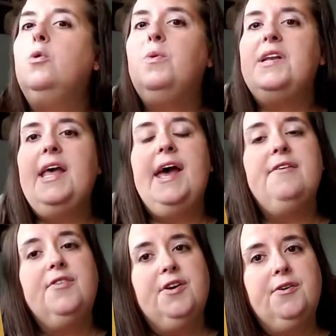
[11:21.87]

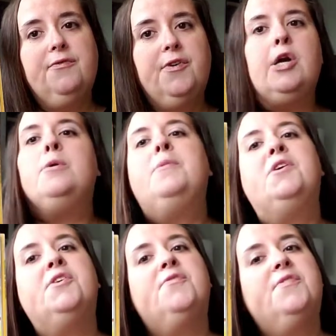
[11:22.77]
Whenever
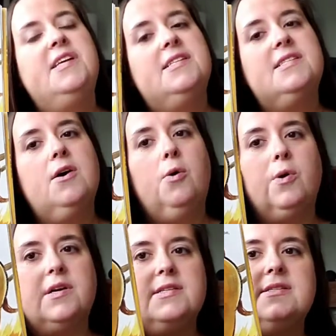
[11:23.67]
farmer feeds the
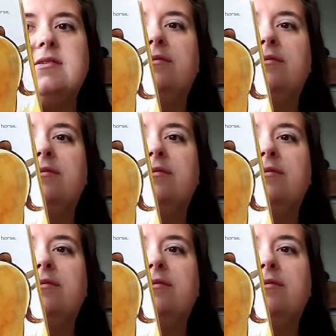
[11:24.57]
horse,